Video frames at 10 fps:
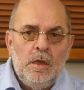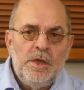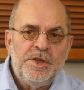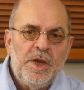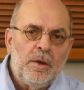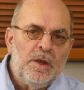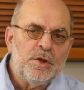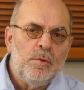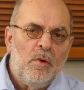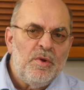The channel has
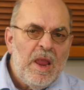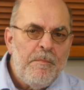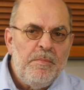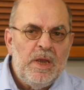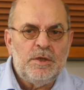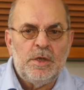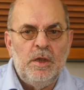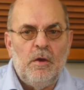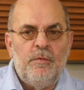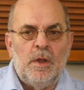grown
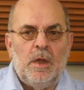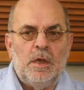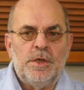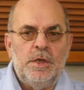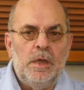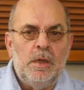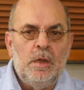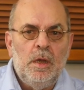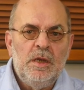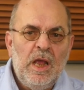immensely over the last year,
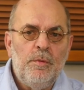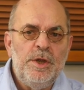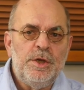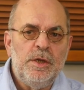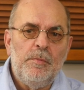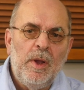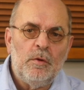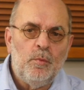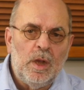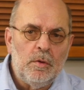now reaching
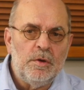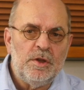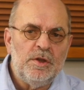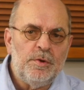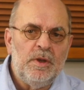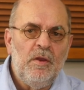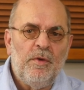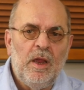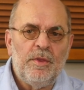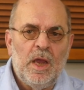about
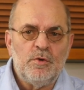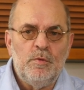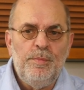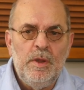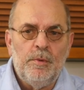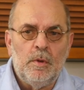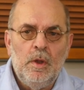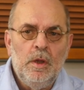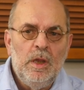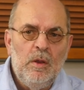125,000 people
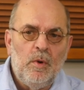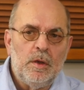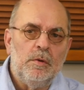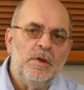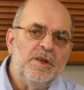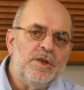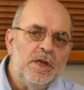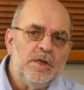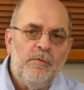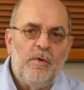in
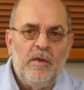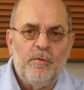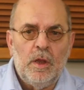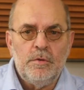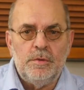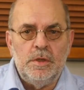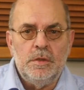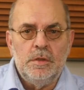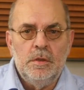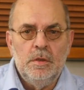165
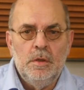countries.